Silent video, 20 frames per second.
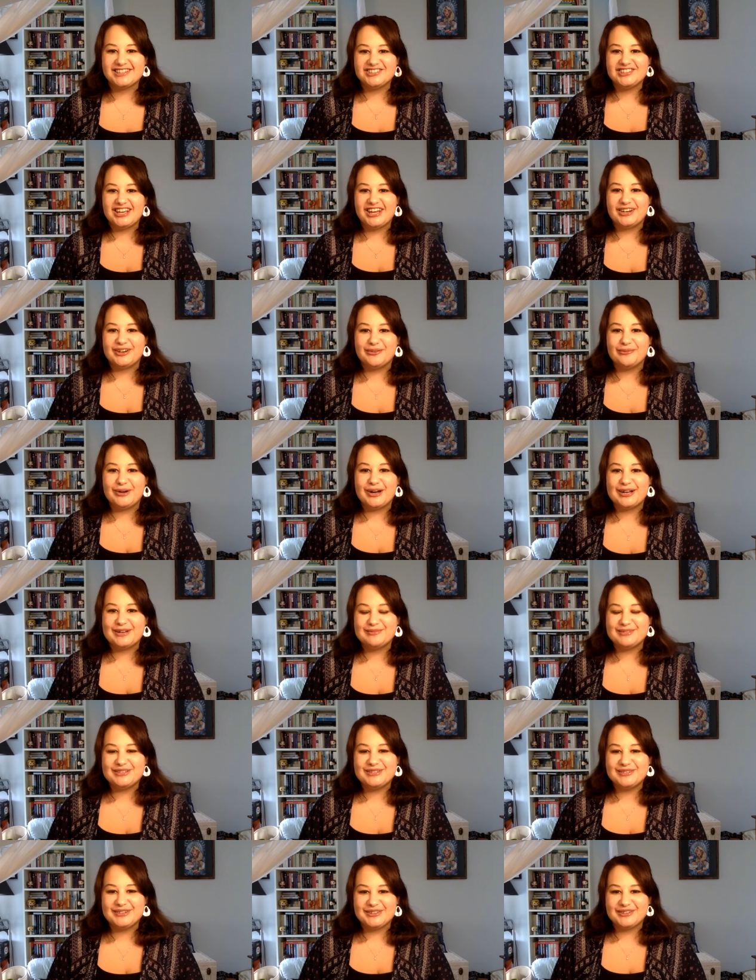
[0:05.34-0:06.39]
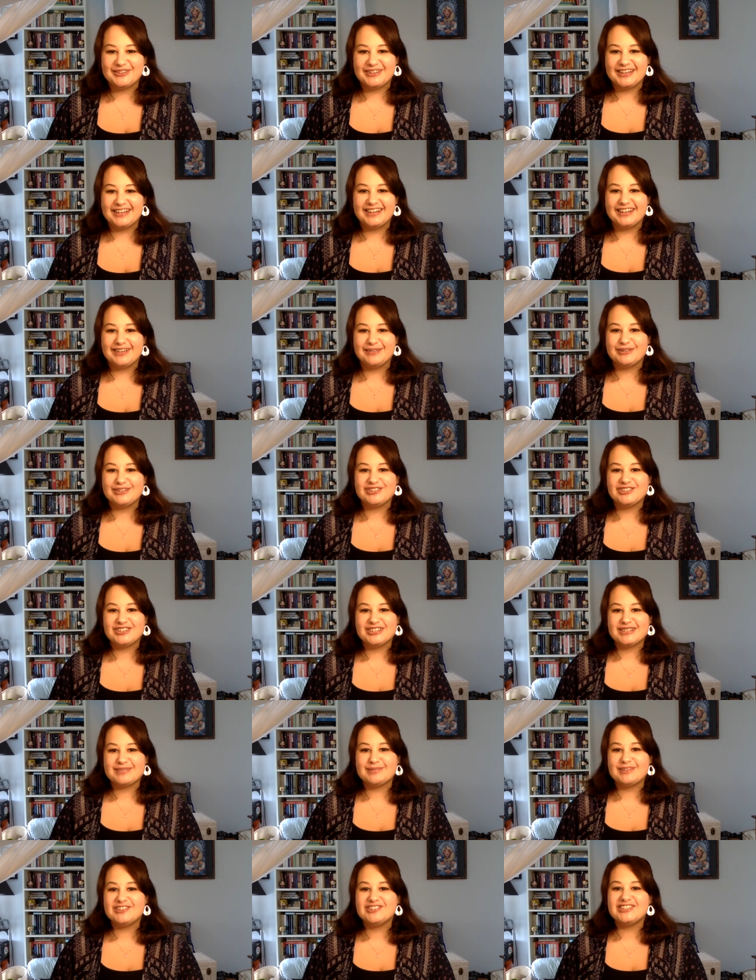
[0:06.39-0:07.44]
channel. Welcome to another light language
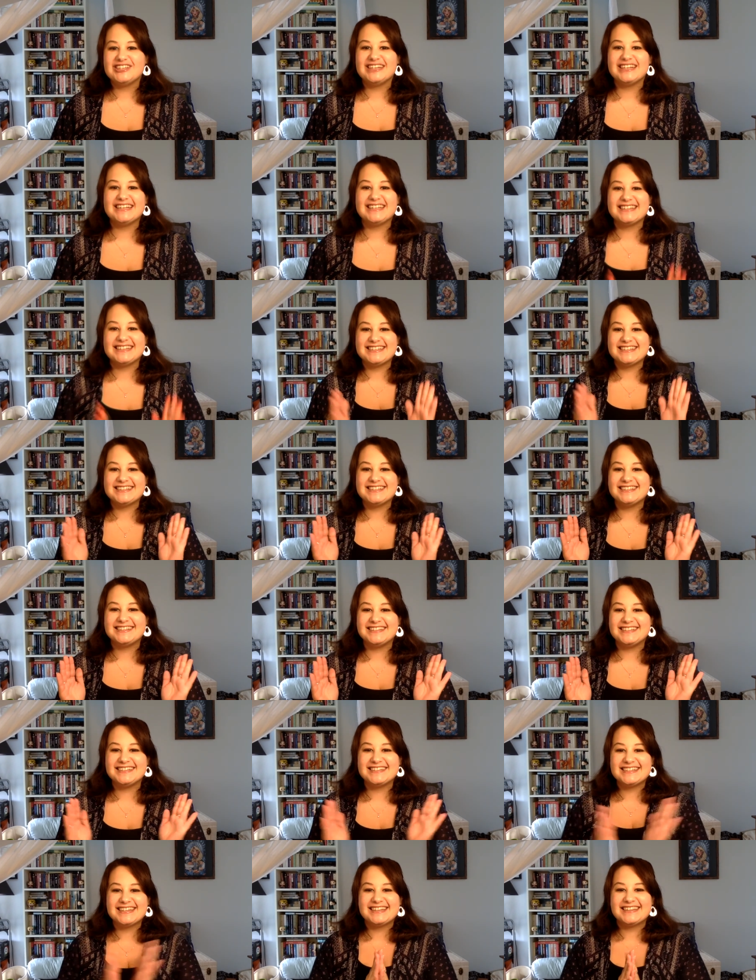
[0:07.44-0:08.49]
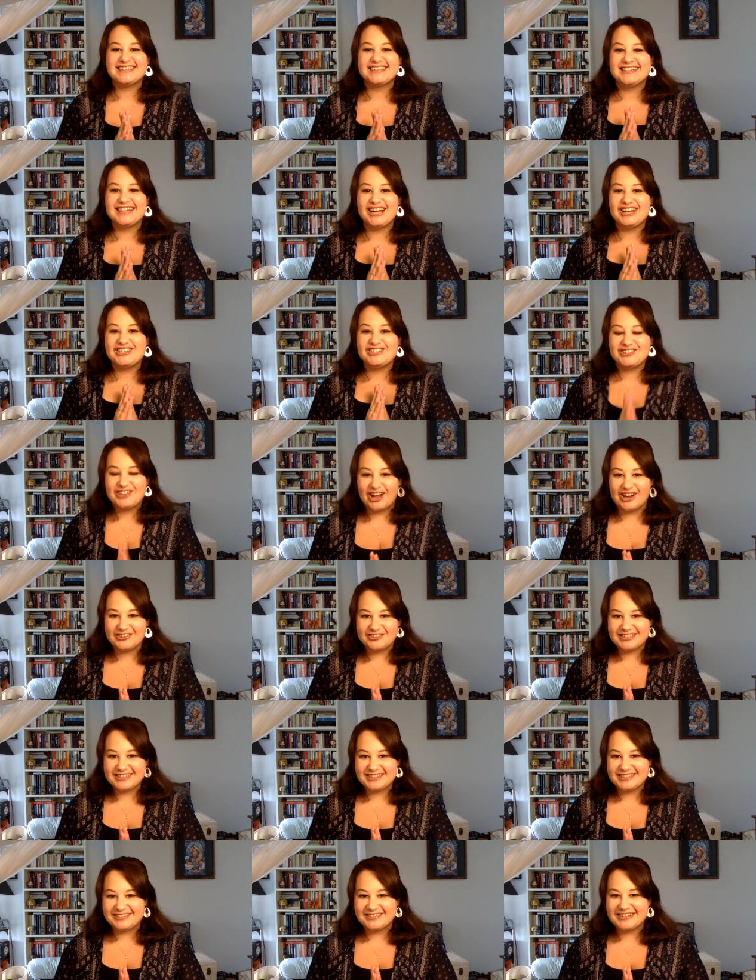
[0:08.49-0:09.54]
transmission. This is the
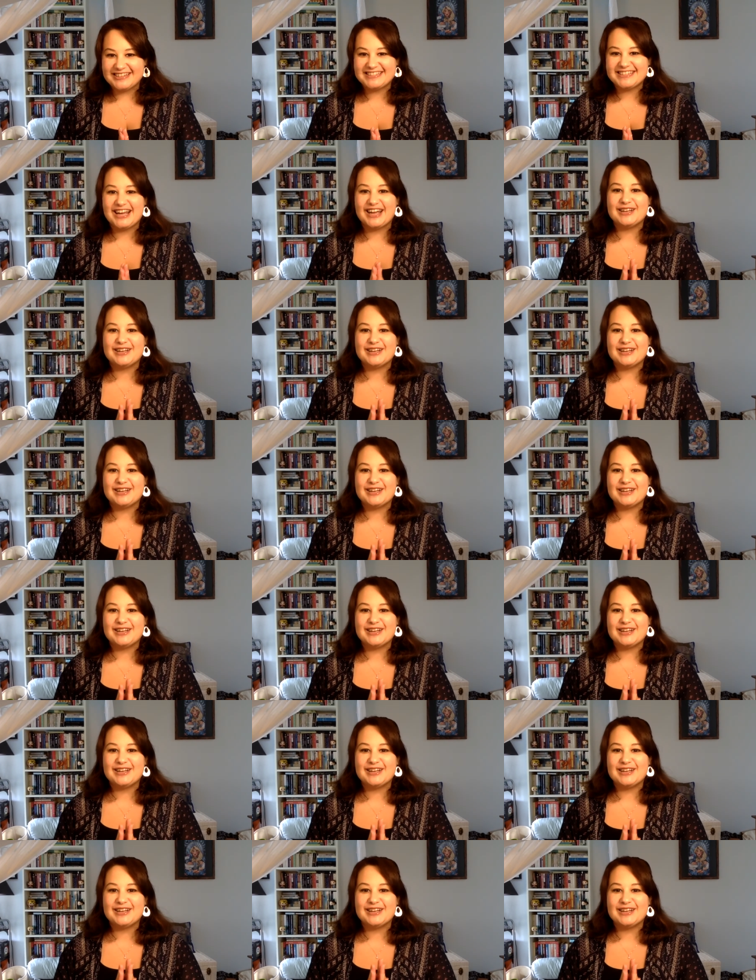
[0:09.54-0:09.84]
chakra series.